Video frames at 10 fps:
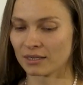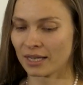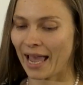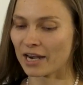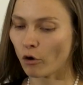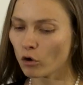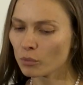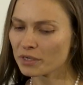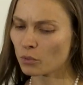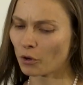and always
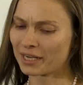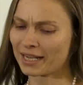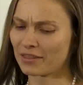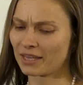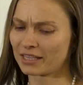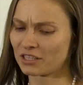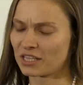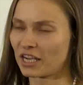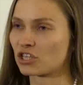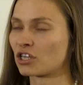working at the
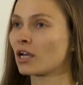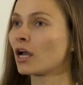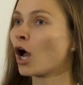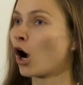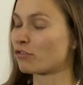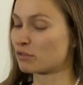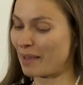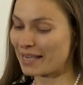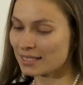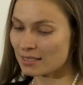intersection of
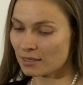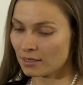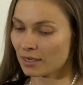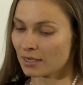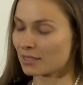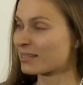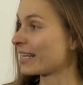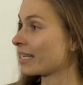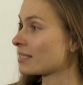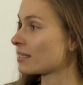space,
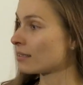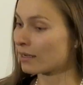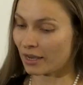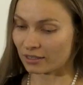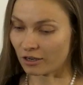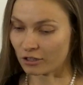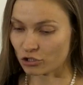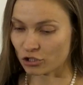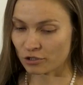society, and culture.